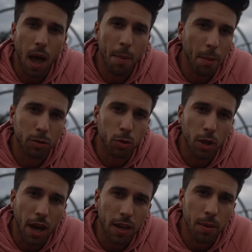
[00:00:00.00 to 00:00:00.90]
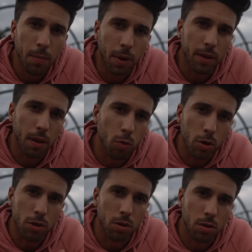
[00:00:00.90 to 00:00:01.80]
I'm about to die, but that
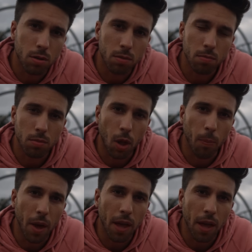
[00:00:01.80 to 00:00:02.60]
was not